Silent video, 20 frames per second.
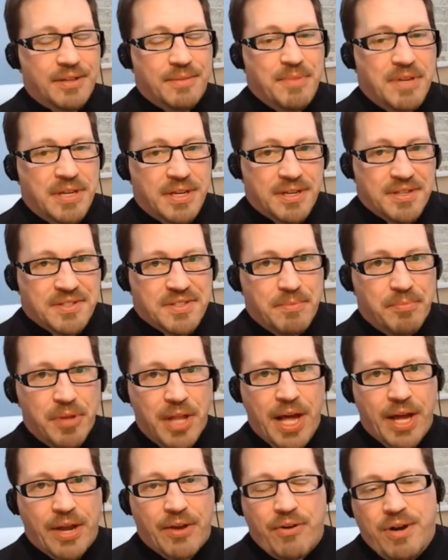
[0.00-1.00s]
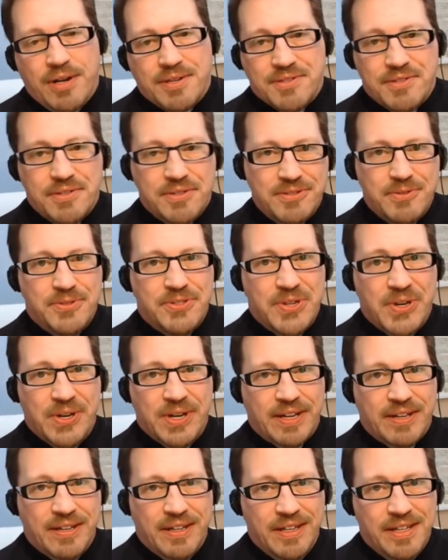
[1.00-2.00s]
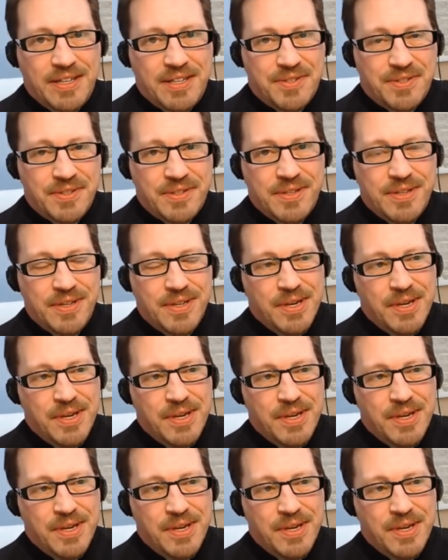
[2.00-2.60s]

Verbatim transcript: because the black cross of the Teutonic Knights